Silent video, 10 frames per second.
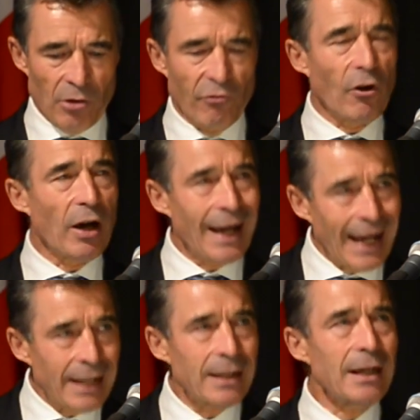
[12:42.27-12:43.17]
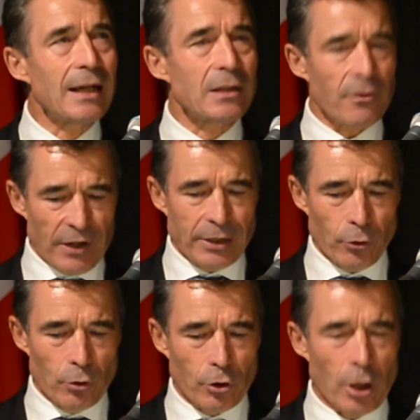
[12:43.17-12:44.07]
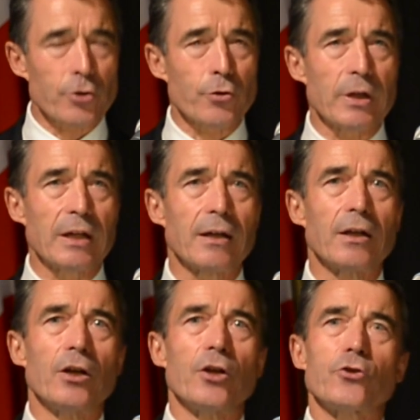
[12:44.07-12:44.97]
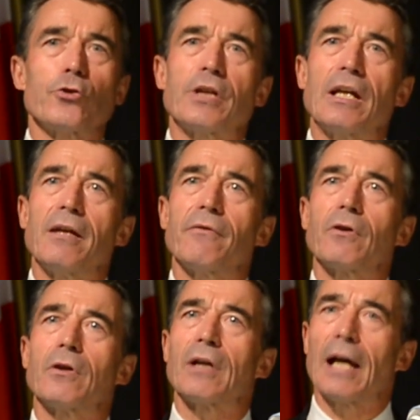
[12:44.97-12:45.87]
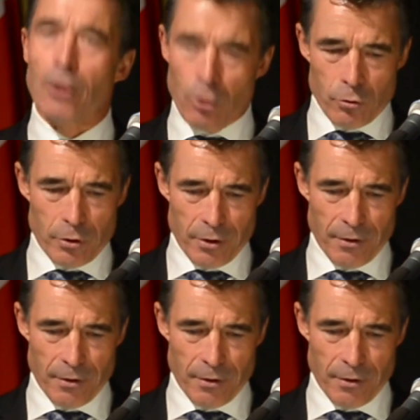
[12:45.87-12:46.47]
for any individual country to deliver alone.